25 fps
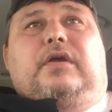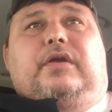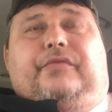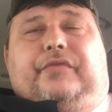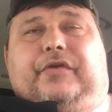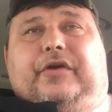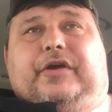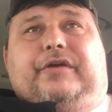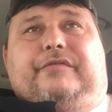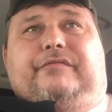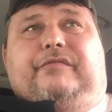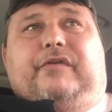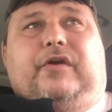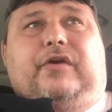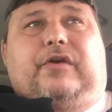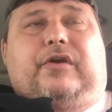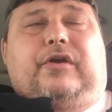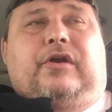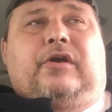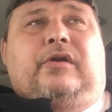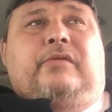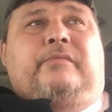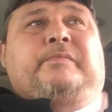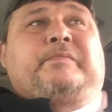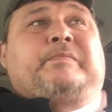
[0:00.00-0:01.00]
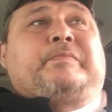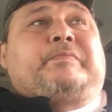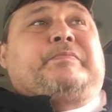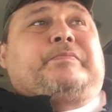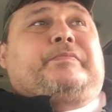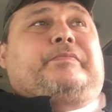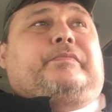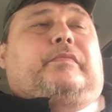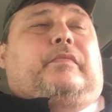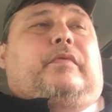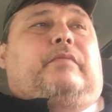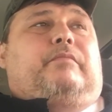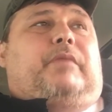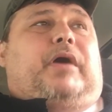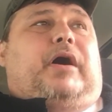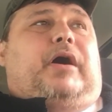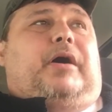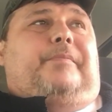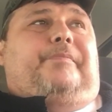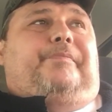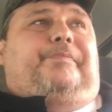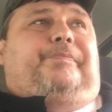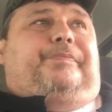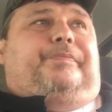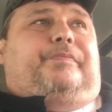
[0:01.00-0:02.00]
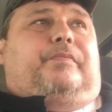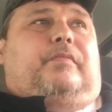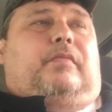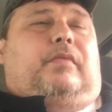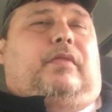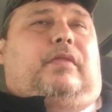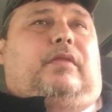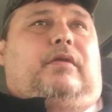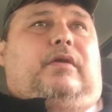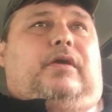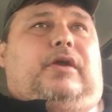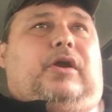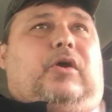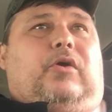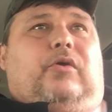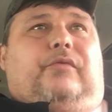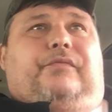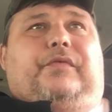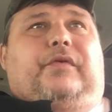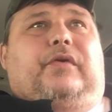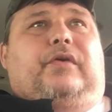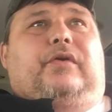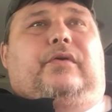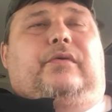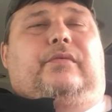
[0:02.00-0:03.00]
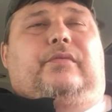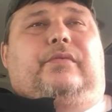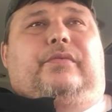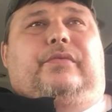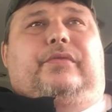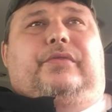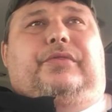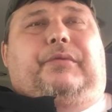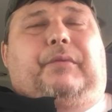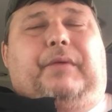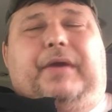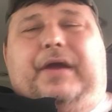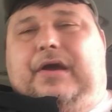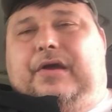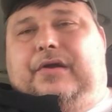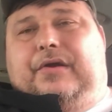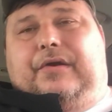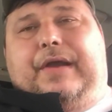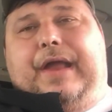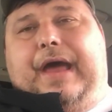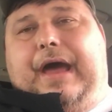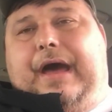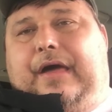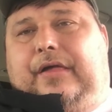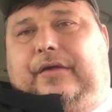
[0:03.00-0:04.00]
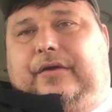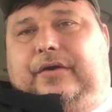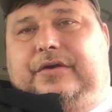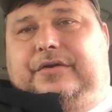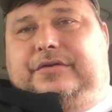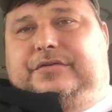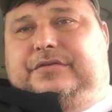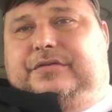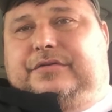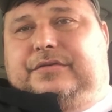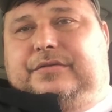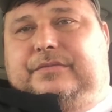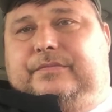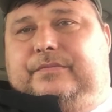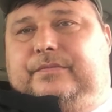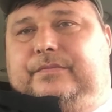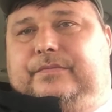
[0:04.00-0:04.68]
the converter, but, you know, for $300,